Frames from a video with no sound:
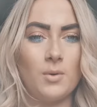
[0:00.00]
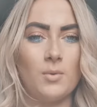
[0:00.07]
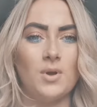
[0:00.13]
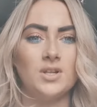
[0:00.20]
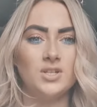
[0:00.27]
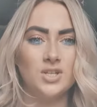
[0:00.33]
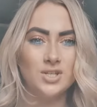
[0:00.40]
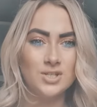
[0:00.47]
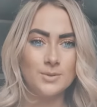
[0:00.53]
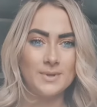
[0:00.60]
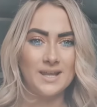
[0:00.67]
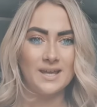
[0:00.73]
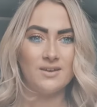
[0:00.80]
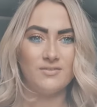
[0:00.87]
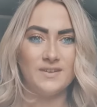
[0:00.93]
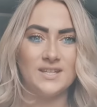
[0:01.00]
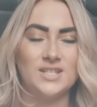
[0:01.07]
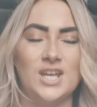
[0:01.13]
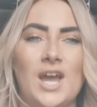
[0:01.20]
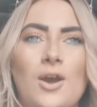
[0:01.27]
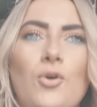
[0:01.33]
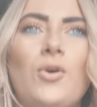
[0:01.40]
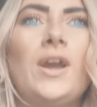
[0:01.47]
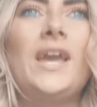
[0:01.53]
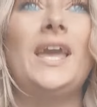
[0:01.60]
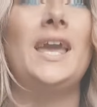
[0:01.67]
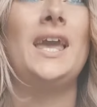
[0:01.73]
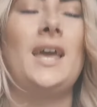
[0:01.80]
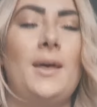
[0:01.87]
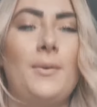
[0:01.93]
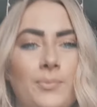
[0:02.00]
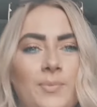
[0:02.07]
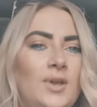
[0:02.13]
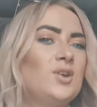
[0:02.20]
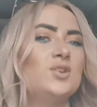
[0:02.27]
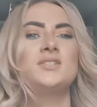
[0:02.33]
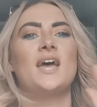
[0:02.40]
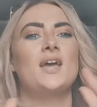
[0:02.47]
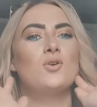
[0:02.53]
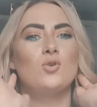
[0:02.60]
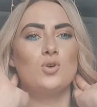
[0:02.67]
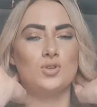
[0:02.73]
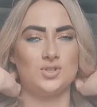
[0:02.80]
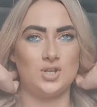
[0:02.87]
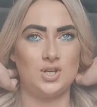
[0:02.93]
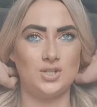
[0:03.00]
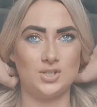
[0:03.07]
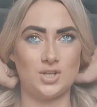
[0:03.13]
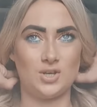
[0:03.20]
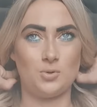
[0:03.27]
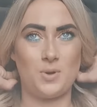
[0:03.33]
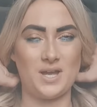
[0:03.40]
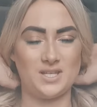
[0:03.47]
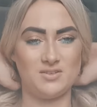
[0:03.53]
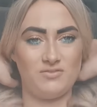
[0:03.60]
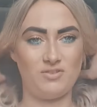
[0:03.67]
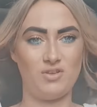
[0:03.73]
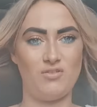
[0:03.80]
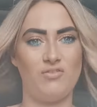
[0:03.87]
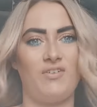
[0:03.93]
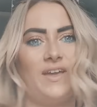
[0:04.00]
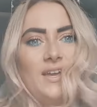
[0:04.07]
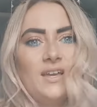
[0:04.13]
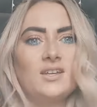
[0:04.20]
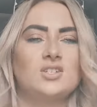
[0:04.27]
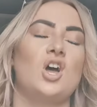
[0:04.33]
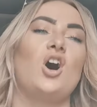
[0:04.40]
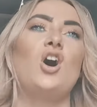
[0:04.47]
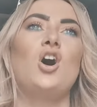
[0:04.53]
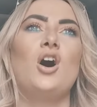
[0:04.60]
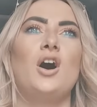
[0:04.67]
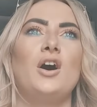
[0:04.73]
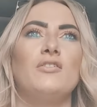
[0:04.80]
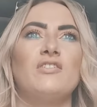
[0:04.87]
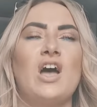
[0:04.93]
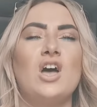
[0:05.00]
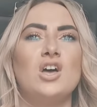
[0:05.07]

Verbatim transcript: wanted to do a little video um, because I ordered quite a few things off